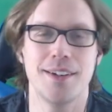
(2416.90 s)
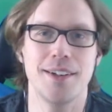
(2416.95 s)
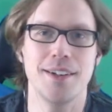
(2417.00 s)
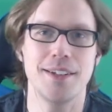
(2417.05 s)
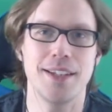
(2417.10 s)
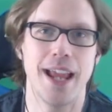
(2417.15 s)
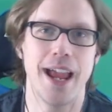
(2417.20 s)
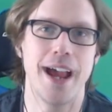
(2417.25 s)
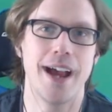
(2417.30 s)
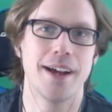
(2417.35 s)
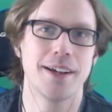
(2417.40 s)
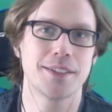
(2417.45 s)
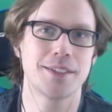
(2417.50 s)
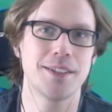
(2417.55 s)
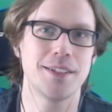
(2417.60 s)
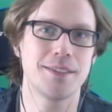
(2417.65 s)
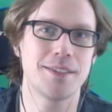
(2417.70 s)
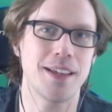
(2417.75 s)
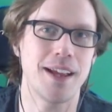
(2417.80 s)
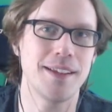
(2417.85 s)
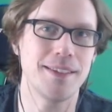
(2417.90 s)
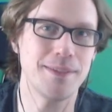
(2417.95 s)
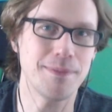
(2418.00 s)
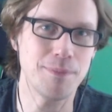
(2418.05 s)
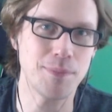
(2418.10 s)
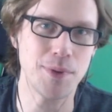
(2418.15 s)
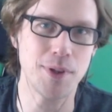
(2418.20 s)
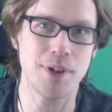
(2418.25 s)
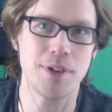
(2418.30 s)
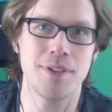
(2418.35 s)
Yeah,
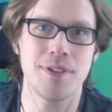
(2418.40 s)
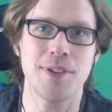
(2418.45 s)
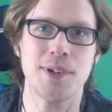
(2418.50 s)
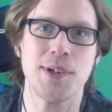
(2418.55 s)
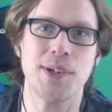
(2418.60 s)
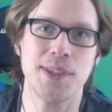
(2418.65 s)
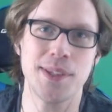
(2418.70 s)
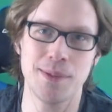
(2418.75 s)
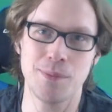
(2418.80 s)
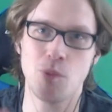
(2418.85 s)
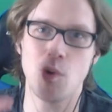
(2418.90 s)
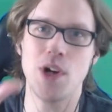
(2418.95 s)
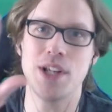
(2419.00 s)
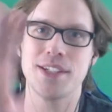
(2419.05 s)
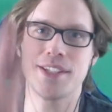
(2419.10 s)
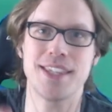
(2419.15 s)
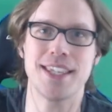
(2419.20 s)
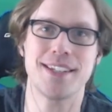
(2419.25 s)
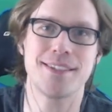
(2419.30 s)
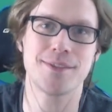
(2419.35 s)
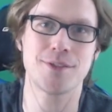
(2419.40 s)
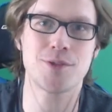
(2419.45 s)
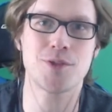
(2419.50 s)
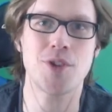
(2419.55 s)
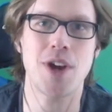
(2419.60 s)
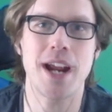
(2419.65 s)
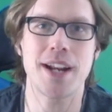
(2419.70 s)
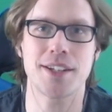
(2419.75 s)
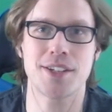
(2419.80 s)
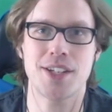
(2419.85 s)
they're the ones that
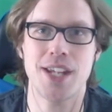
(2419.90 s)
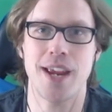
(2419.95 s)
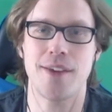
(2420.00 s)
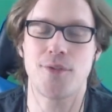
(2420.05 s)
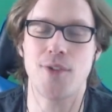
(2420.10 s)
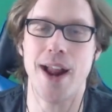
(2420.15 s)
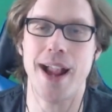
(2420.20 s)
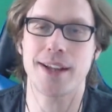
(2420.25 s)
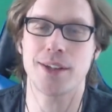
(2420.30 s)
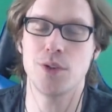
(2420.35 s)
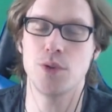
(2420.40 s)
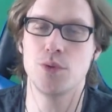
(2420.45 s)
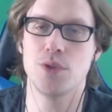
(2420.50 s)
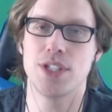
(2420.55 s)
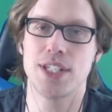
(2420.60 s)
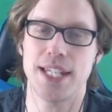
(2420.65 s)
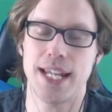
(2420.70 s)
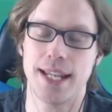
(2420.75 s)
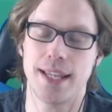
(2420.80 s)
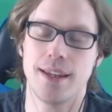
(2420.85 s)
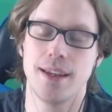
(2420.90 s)
try to save Raccoon City.